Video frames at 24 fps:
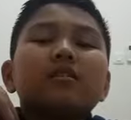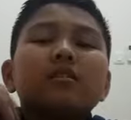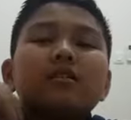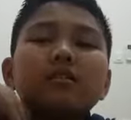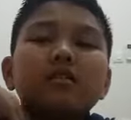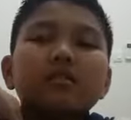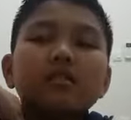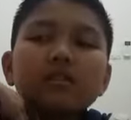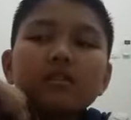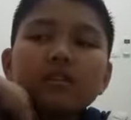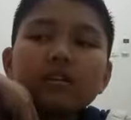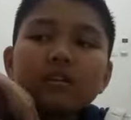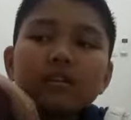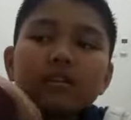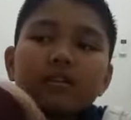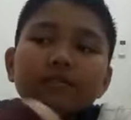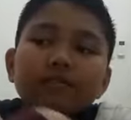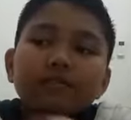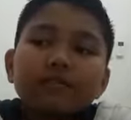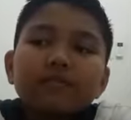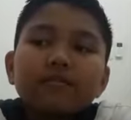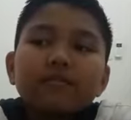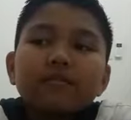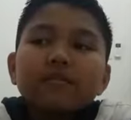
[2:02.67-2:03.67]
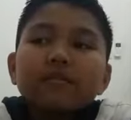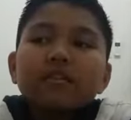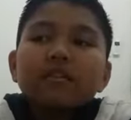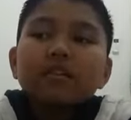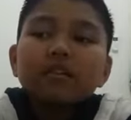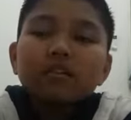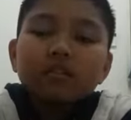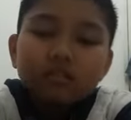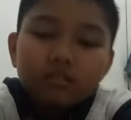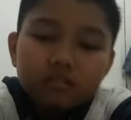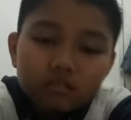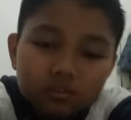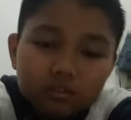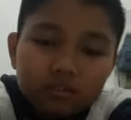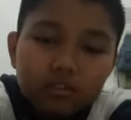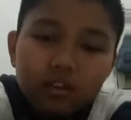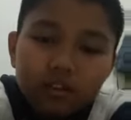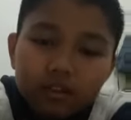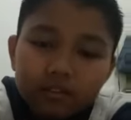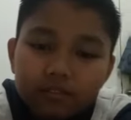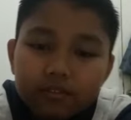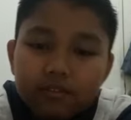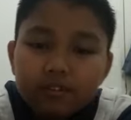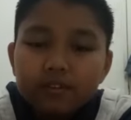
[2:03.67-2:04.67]
I also
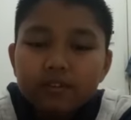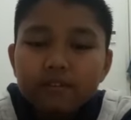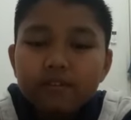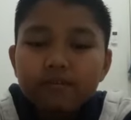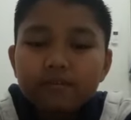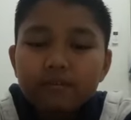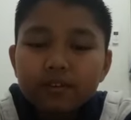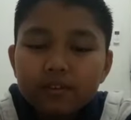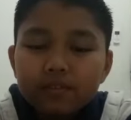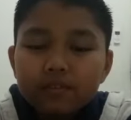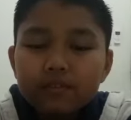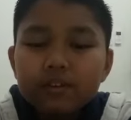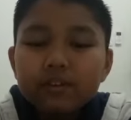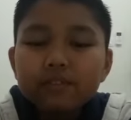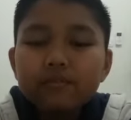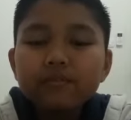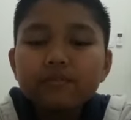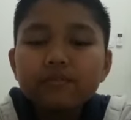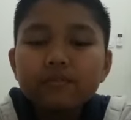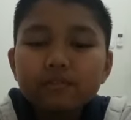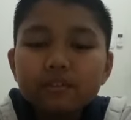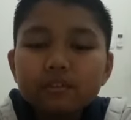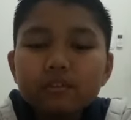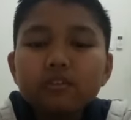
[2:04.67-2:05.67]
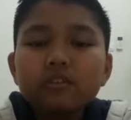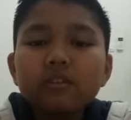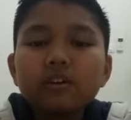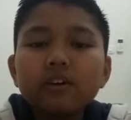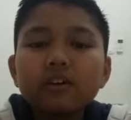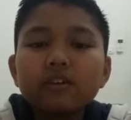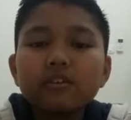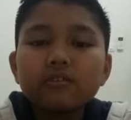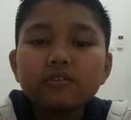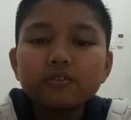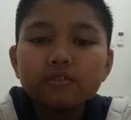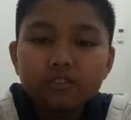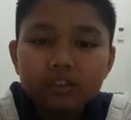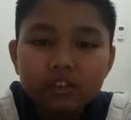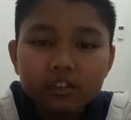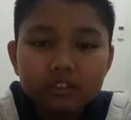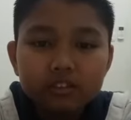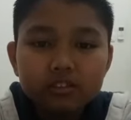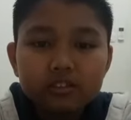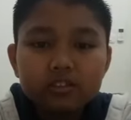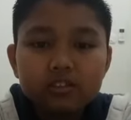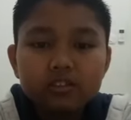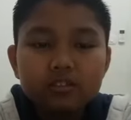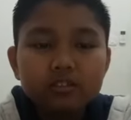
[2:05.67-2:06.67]
have a favorite food and
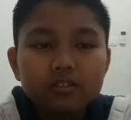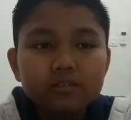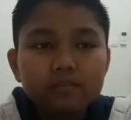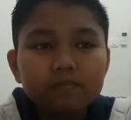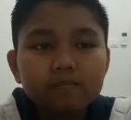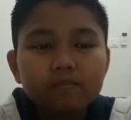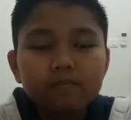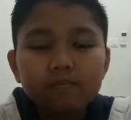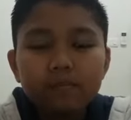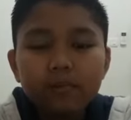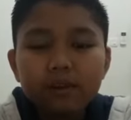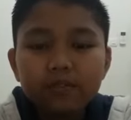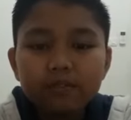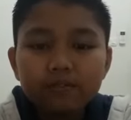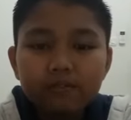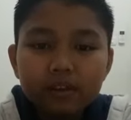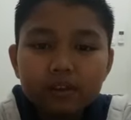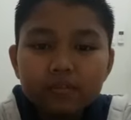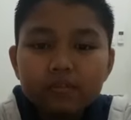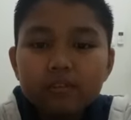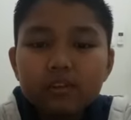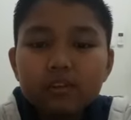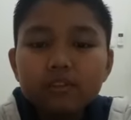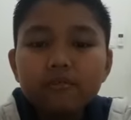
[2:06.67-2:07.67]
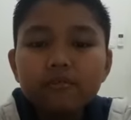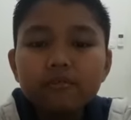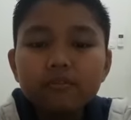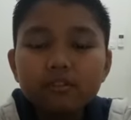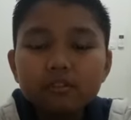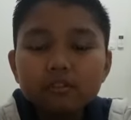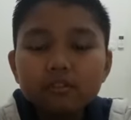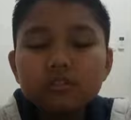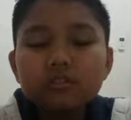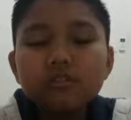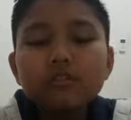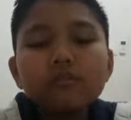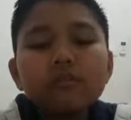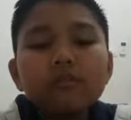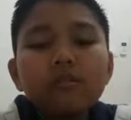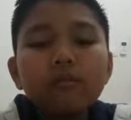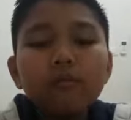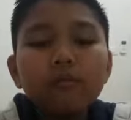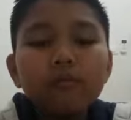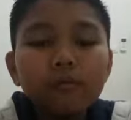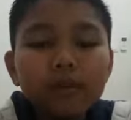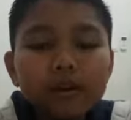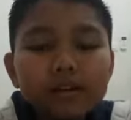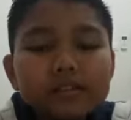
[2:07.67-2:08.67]
drinks. My favorite food
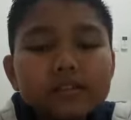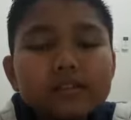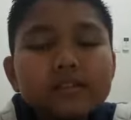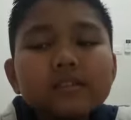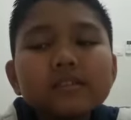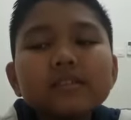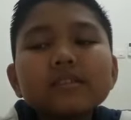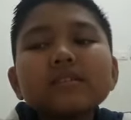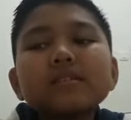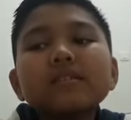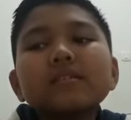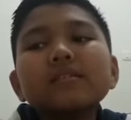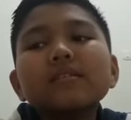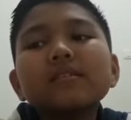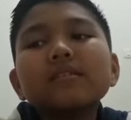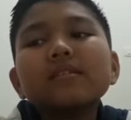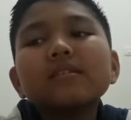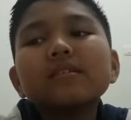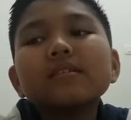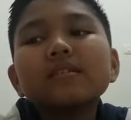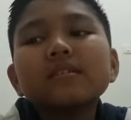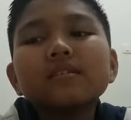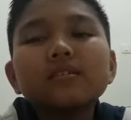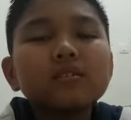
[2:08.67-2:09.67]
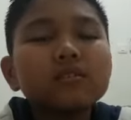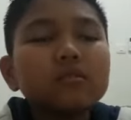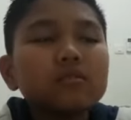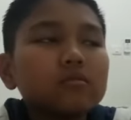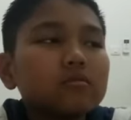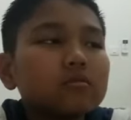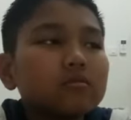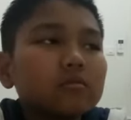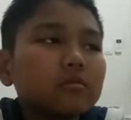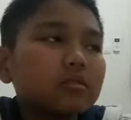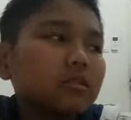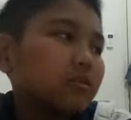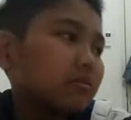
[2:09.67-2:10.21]
was until